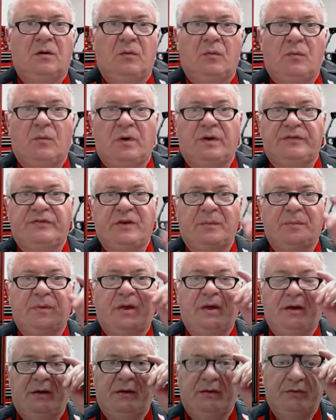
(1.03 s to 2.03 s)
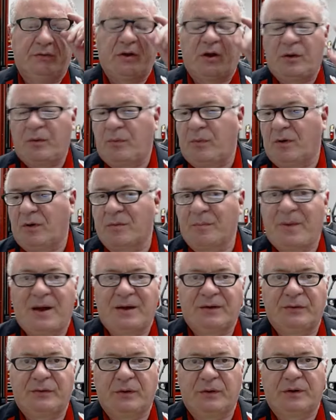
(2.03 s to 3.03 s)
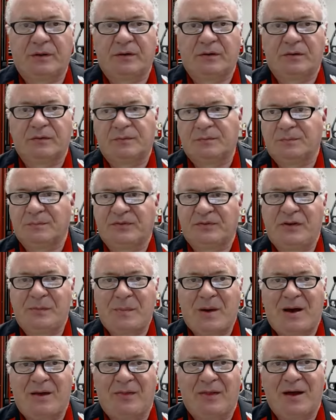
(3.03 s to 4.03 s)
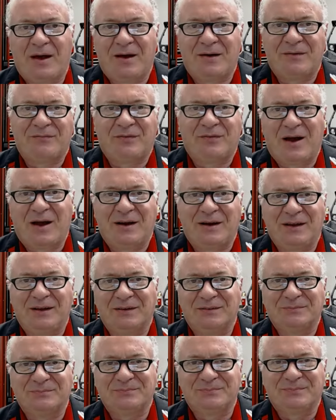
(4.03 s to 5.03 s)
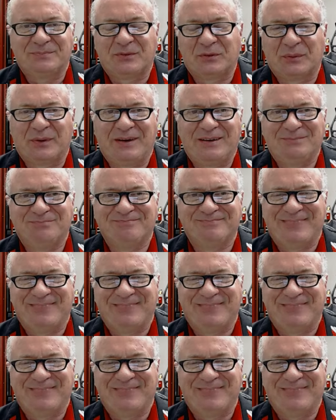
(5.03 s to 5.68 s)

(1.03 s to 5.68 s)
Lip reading: What's up, kids? Welcome back to another semi-live Friday at 3.